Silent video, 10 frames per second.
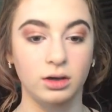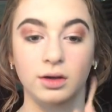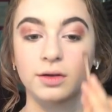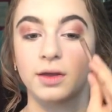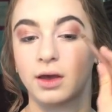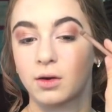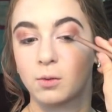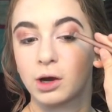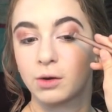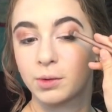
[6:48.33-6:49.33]
Just like
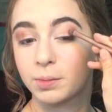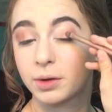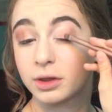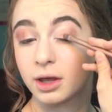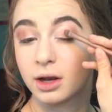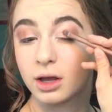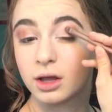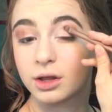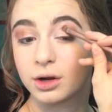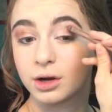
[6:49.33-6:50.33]
where we put that
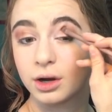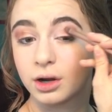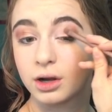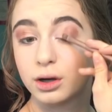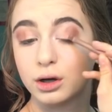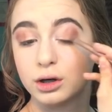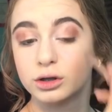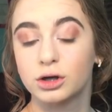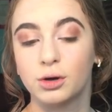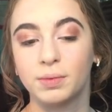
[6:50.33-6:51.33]
other
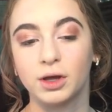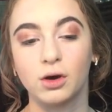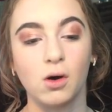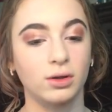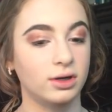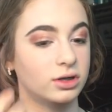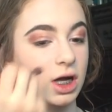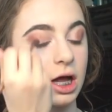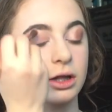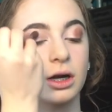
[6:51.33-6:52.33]
taupey goldish
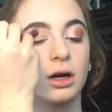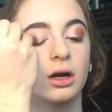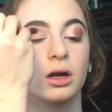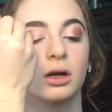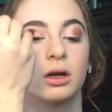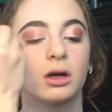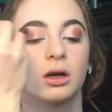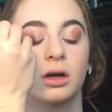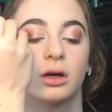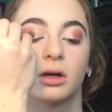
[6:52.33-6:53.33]
color,
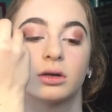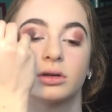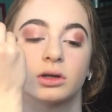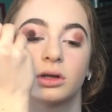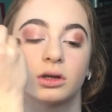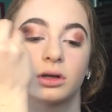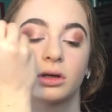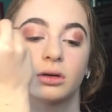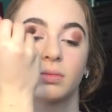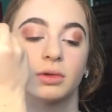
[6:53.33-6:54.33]
just to
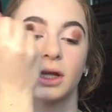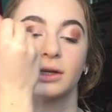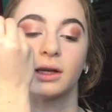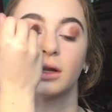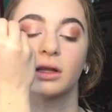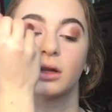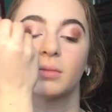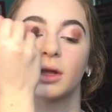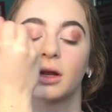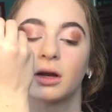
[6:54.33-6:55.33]
blend it a
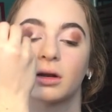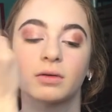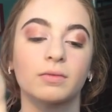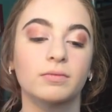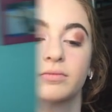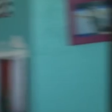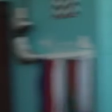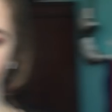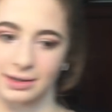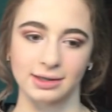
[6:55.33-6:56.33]
little bit.
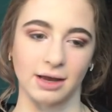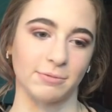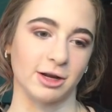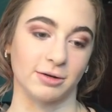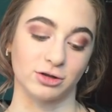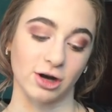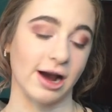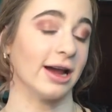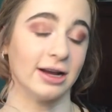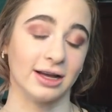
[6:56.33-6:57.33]
Next, I'm gonna
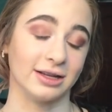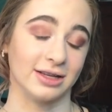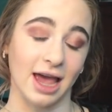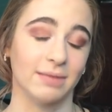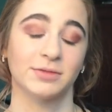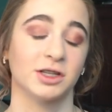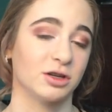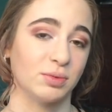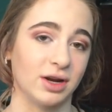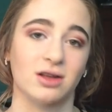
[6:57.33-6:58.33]
try and attempt
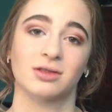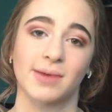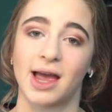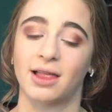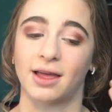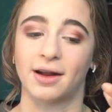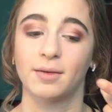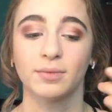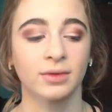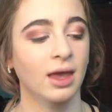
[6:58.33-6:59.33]
to put on some eyeliner.